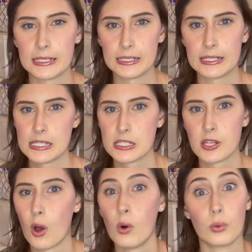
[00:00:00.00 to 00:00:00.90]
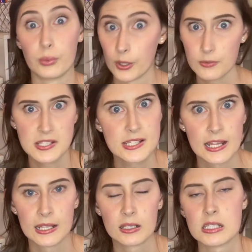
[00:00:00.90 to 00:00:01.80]
is the whole rose
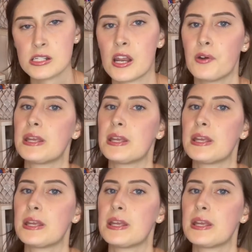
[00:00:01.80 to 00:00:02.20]
thing because you know